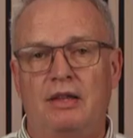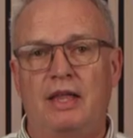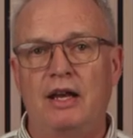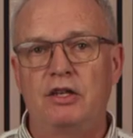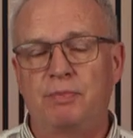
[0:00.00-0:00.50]
And
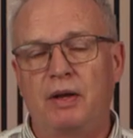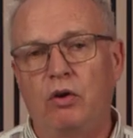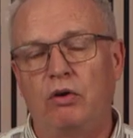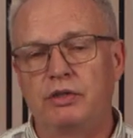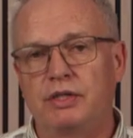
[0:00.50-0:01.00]
that is
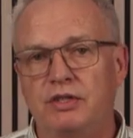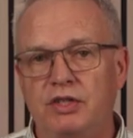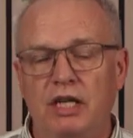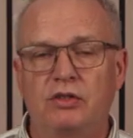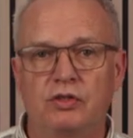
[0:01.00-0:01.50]
because that
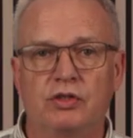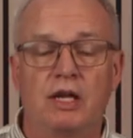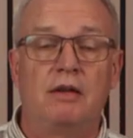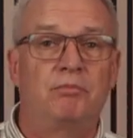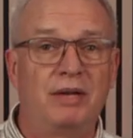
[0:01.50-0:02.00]
Jesus,
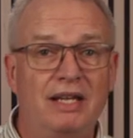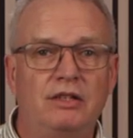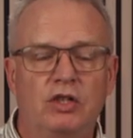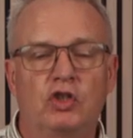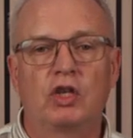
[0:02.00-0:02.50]
being
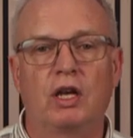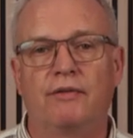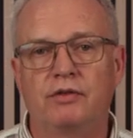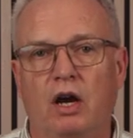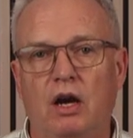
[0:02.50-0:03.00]
the Son
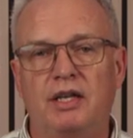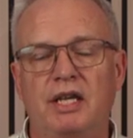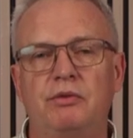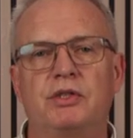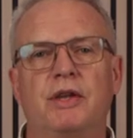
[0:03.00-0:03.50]
of God, He
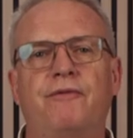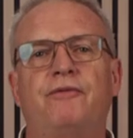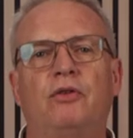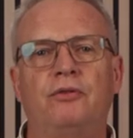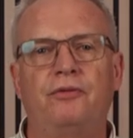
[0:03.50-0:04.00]
was the
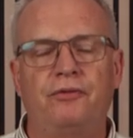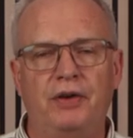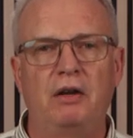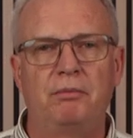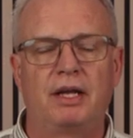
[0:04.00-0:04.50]

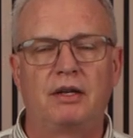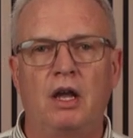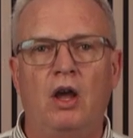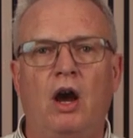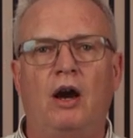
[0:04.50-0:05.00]
fulfillment
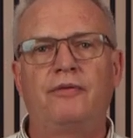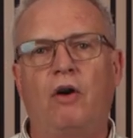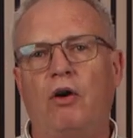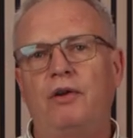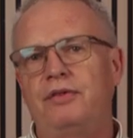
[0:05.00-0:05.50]
of
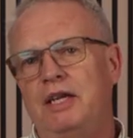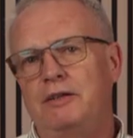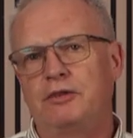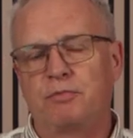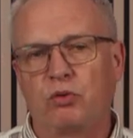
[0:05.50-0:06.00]
all
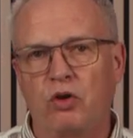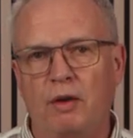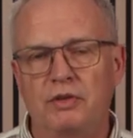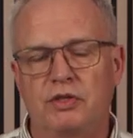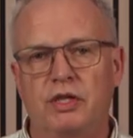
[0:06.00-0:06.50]
these
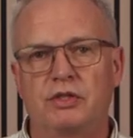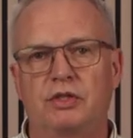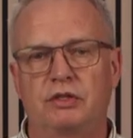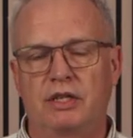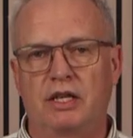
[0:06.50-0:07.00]
promises
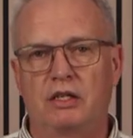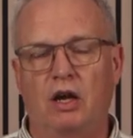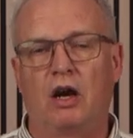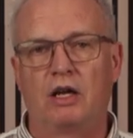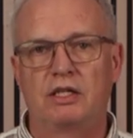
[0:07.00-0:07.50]
that
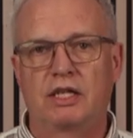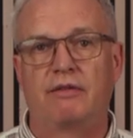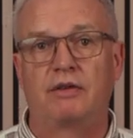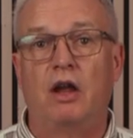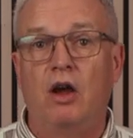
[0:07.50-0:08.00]
God has
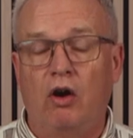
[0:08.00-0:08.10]
given.